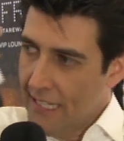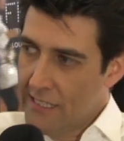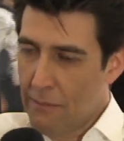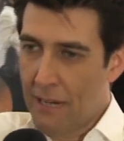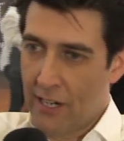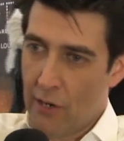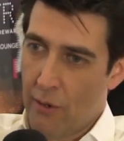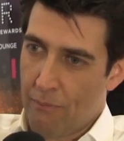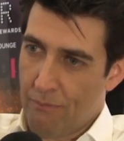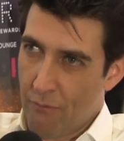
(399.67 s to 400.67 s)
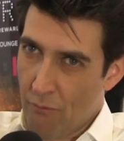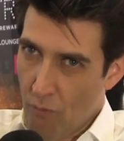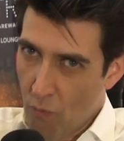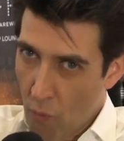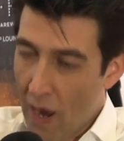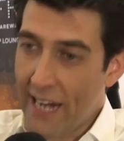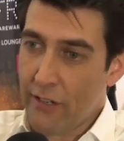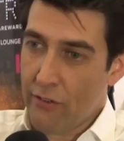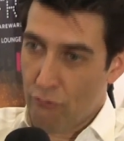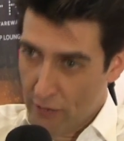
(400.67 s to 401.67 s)
it's about a
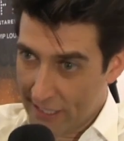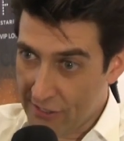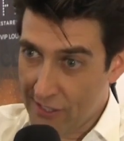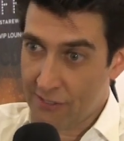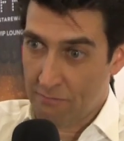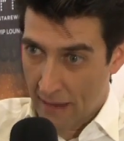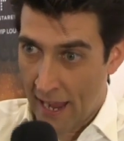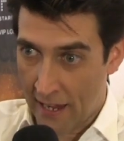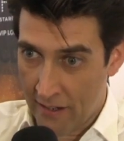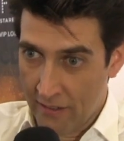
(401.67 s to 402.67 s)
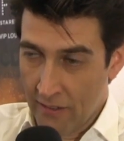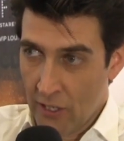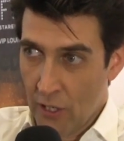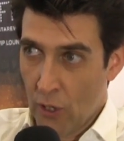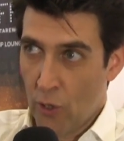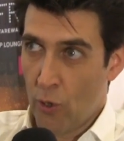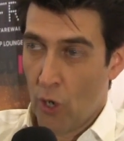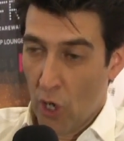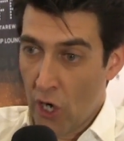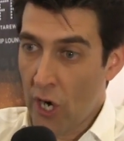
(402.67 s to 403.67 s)
white racist man who
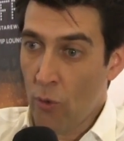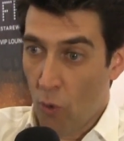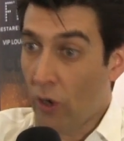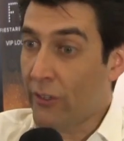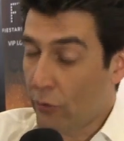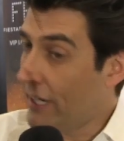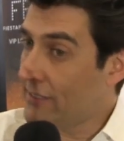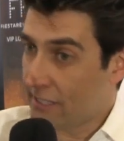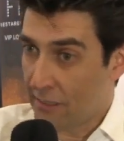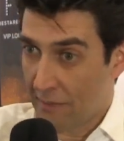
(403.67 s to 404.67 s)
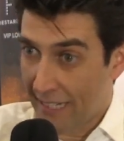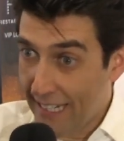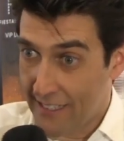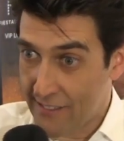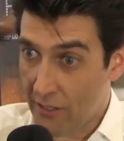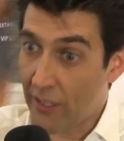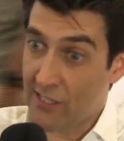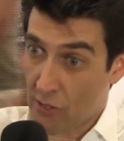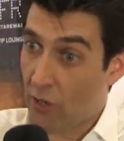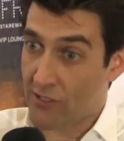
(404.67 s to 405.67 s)
learned what racism is on
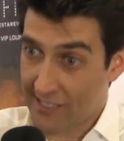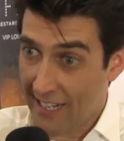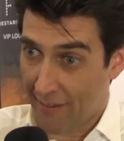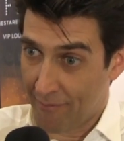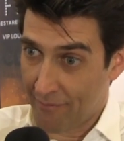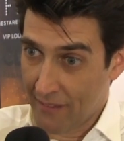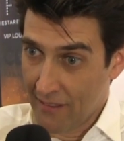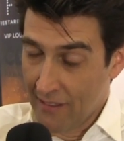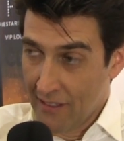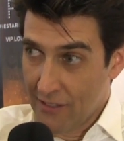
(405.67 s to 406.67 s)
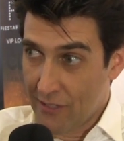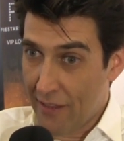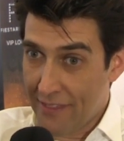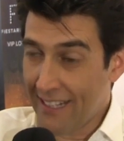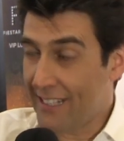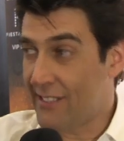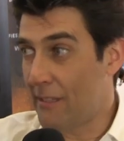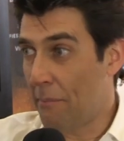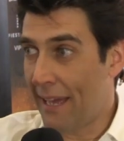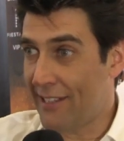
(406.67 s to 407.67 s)
his own skin. So I think it's
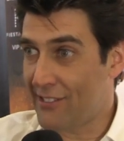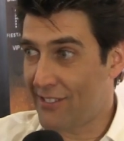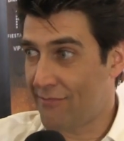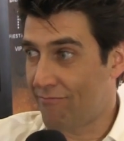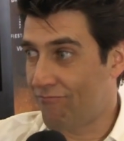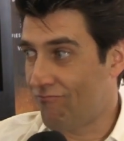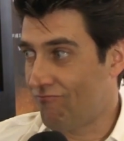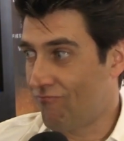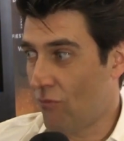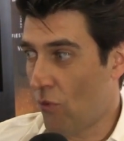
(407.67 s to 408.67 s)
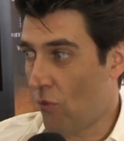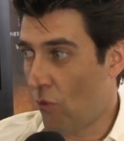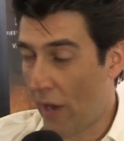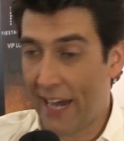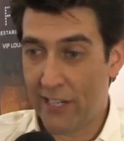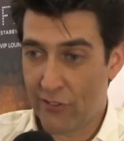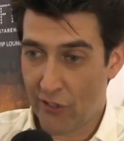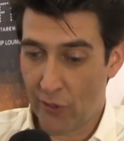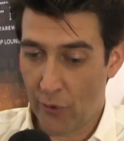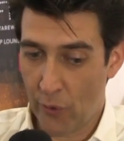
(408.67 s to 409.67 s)
the best way
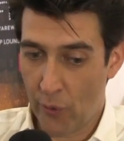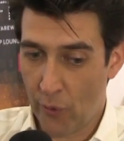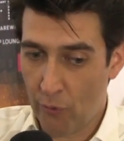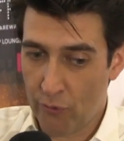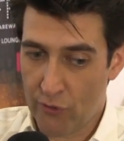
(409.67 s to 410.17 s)
to